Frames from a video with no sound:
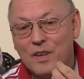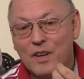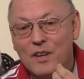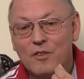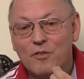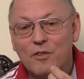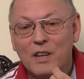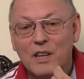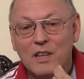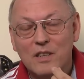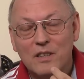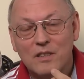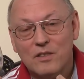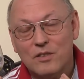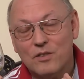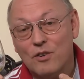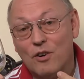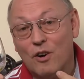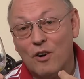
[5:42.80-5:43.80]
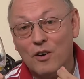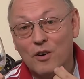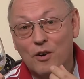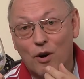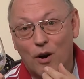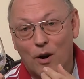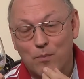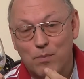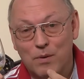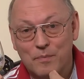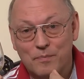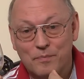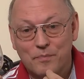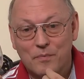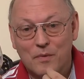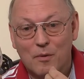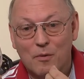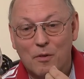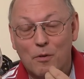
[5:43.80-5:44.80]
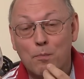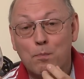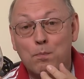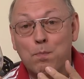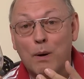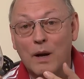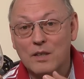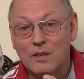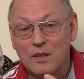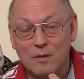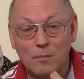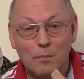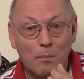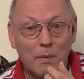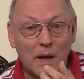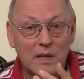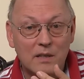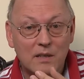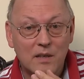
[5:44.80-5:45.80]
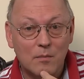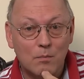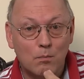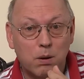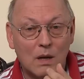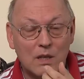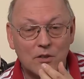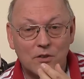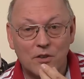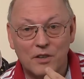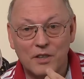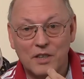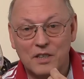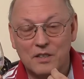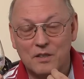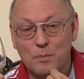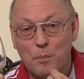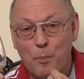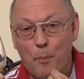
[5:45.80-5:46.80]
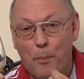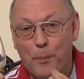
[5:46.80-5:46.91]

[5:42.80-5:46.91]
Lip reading: a grilled corn cob with butter, melting butter on it.